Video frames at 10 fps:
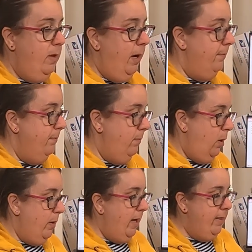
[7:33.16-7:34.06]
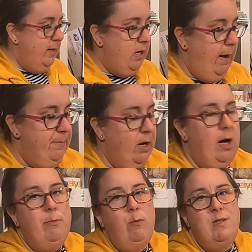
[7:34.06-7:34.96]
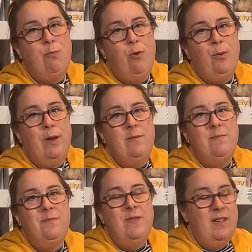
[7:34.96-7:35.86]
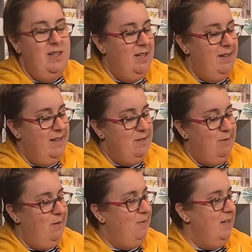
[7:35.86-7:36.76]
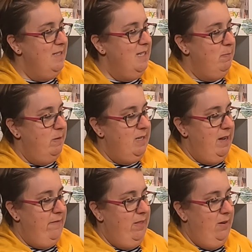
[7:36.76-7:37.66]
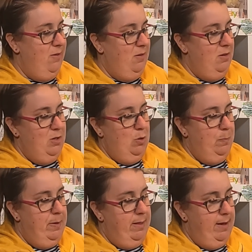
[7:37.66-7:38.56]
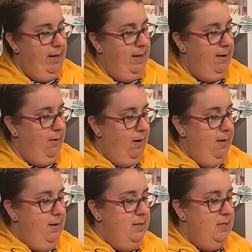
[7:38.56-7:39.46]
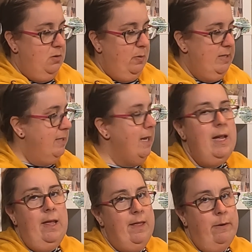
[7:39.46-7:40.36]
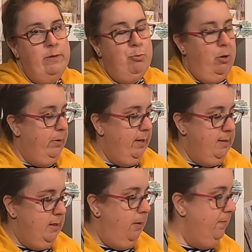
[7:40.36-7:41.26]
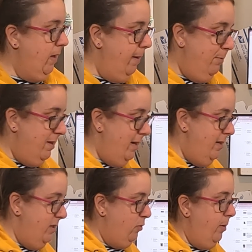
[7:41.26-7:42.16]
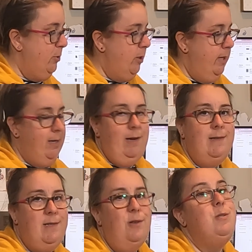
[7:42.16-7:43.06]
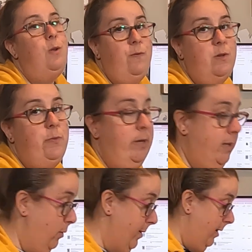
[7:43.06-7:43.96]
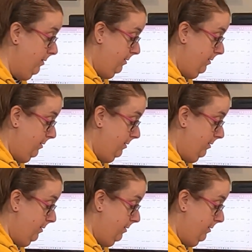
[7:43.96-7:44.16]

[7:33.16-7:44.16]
Yeah. Oh yeah, the top knob was broken. That's what it was. It's supposed to have a little hoopy thing here to twist it, and that was broken. So I put that in the description, and it still sold for $22.